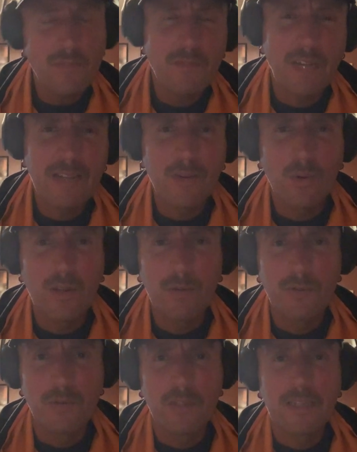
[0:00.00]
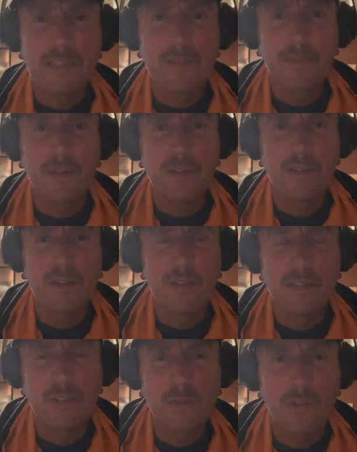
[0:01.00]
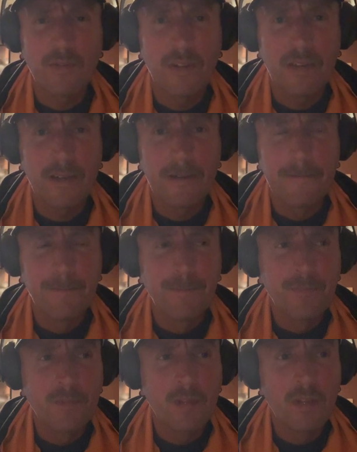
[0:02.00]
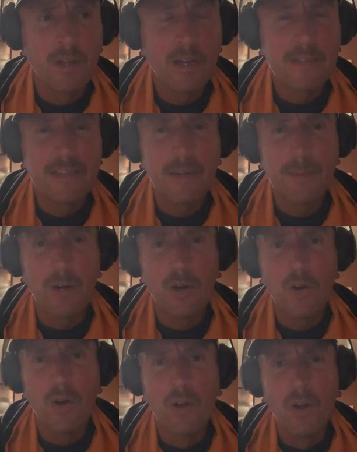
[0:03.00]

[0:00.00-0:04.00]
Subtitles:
not the one that was released, but like sort of a demo,